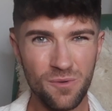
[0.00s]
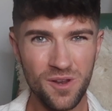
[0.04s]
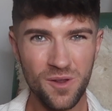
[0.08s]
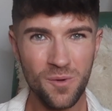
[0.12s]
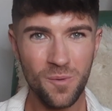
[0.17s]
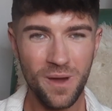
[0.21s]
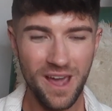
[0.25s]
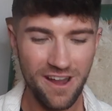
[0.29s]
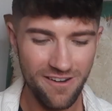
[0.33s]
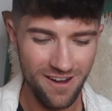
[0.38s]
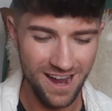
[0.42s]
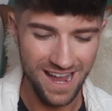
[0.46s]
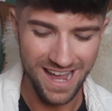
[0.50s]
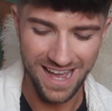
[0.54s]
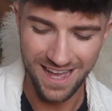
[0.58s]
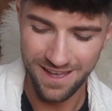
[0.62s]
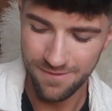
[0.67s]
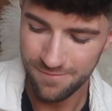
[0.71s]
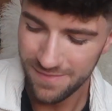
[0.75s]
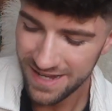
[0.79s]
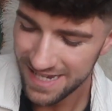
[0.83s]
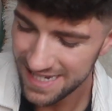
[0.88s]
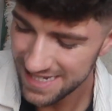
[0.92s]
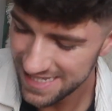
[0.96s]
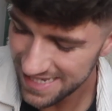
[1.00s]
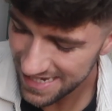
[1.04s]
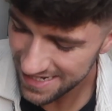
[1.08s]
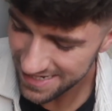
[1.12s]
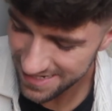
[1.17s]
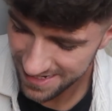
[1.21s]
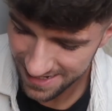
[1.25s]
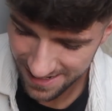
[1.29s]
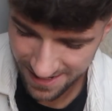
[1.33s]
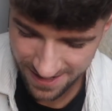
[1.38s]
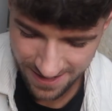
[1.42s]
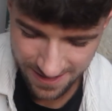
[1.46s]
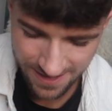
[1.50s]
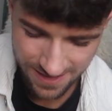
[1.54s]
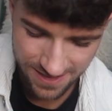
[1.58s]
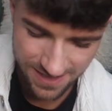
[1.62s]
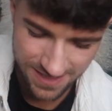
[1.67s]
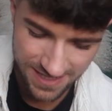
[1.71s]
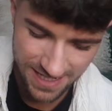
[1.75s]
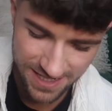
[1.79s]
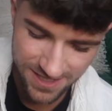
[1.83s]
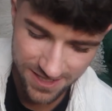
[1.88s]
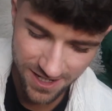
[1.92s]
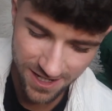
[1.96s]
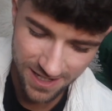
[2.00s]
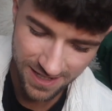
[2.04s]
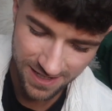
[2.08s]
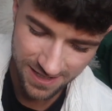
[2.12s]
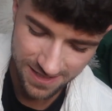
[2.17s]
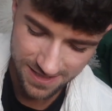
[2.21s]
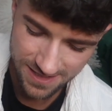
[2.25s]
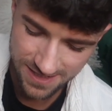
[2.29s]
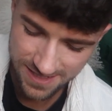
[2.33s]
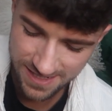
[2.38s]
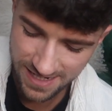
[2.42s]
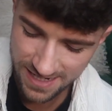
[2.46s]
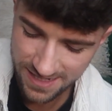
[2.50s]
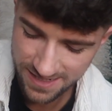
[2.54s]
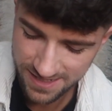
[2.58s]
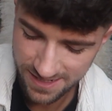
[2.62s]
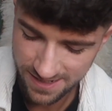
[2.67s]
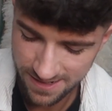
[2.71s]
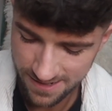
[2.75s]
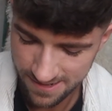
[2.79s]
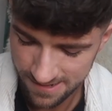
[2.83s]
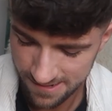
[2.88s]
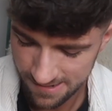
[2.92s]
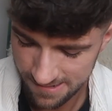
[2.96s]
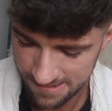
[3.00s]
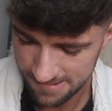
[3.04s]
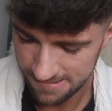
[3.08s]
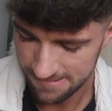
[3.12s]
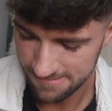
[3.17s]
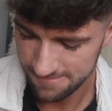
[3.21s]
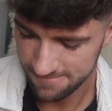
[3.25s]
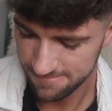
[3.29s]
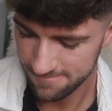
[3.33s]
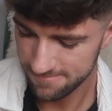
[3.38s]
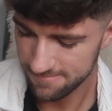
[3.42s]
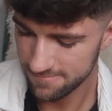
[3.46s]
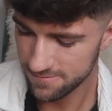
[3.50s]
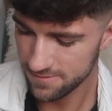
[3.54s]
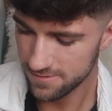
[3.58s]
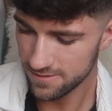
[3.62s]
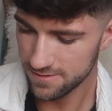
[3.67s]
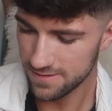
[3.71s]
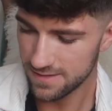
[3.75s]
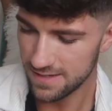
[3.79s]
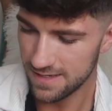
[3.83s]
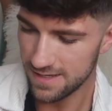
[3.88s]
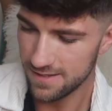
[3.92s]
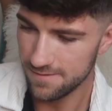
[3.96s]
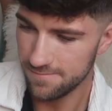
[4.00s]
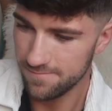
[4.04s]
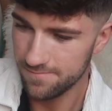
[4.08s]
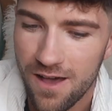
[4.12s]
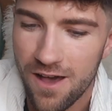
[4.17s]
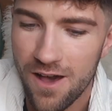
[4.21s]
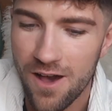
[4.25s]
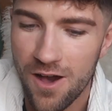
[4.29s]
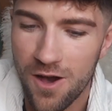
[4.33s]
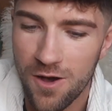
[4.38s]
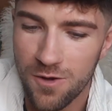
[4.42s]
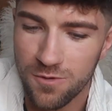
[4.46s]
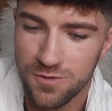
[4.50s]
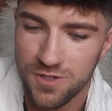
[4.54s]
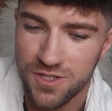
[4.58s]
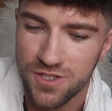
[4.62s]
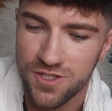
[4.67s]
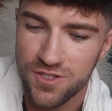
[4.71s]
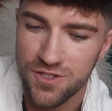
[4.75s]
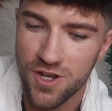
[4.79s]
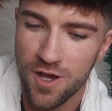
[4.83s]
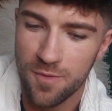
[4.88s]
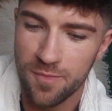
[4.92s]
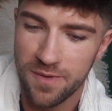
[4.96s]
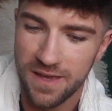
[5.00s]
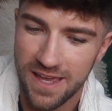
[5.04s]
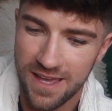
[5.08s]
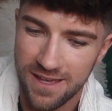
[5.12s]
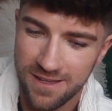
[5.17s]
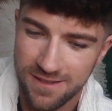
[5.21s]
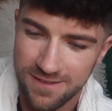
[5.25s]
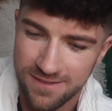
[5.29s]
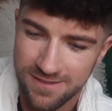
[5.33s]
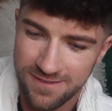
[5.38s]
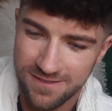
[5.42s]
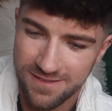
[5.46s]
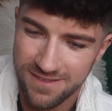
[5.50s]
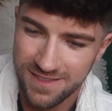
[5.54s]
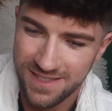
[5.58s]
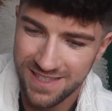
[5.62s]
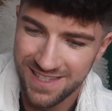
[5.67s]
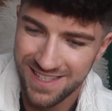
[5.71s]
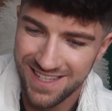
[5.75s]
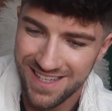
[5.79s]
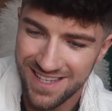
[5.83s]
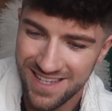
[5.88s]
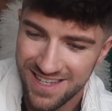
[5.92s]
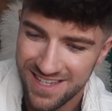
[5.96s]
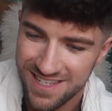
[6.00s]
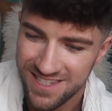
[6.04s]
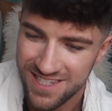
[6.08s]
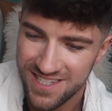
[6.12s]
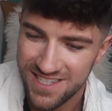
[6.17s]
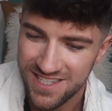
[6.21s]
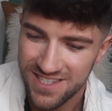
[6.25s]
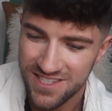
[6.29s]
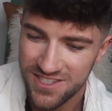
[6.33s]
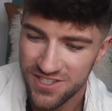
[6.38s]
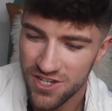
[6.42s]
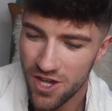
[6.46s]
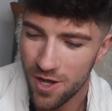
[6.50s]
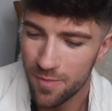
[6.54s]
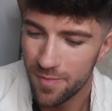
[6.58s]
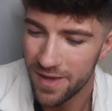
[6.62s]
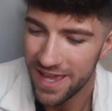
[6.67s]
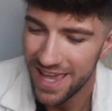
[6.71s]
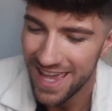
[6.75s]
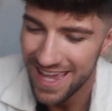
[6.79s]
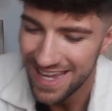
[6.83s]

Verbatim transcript: want to wear a hat. Maggie, sit. Sit, darling. Sit. Good girl. Oh, stop it. Stop